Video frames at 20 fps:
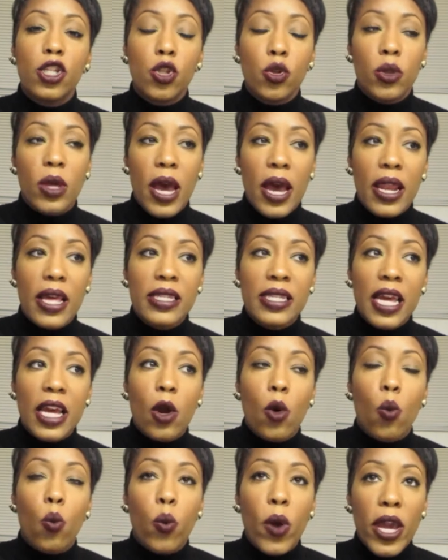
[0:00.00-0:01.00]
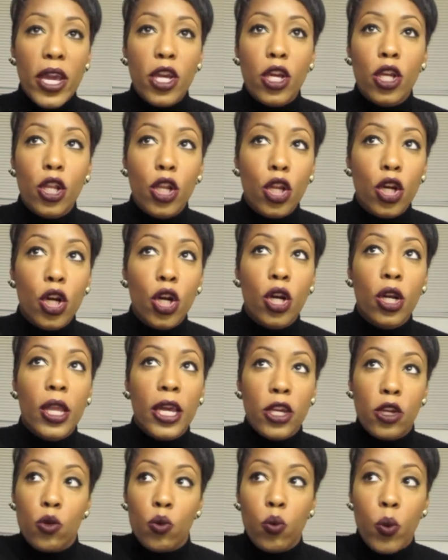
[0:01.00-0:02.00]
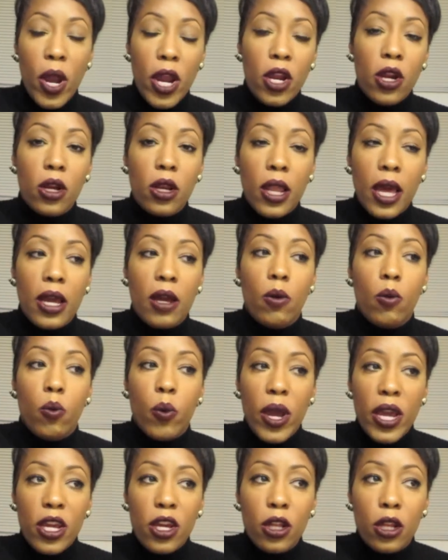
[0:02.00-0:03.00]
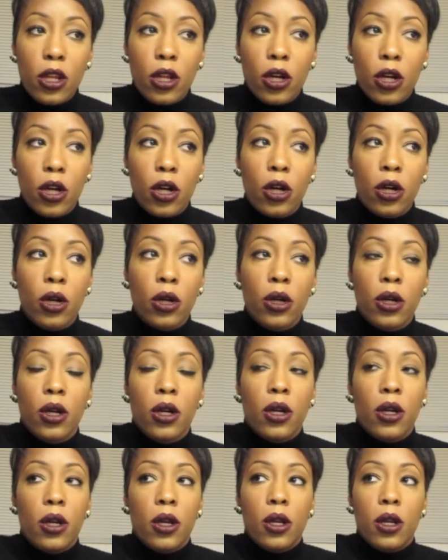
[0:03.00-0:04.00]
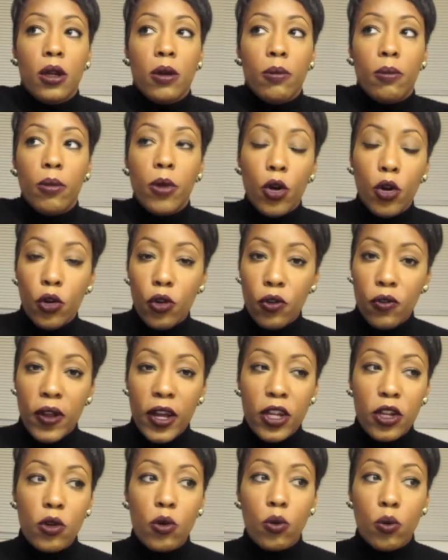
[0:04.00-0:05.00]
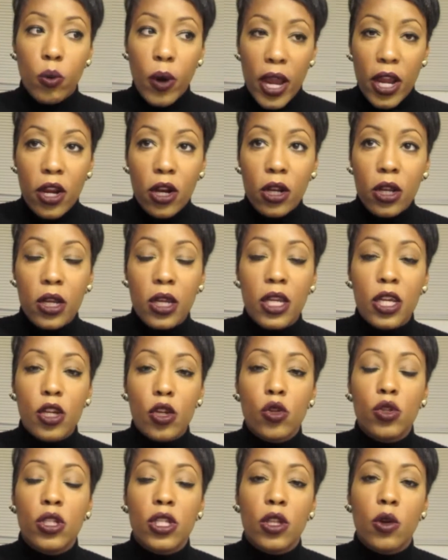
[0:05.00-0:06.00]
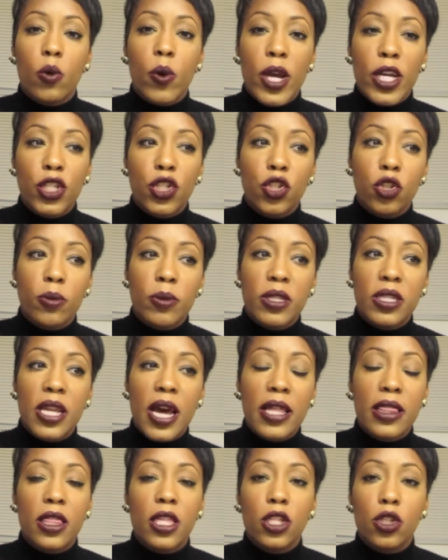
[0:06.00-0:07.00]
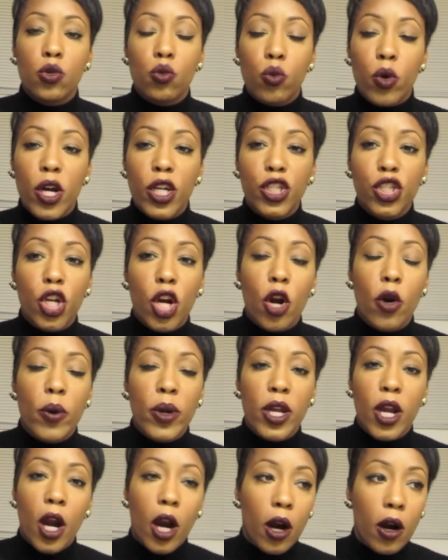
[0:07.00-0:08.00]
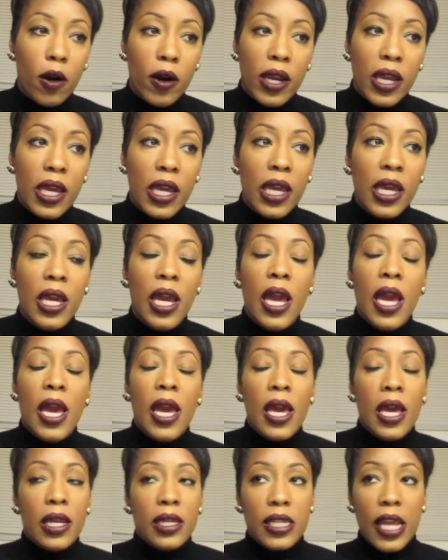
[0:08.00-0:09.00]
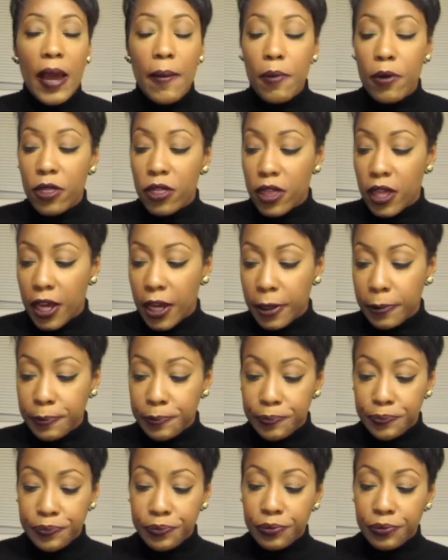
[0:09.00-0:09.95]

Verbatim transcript: do that. It's like a regular, like you regular, like a regular, move, like you're regularly using the restroom. It's not this rush, hurry, hurry type of thing.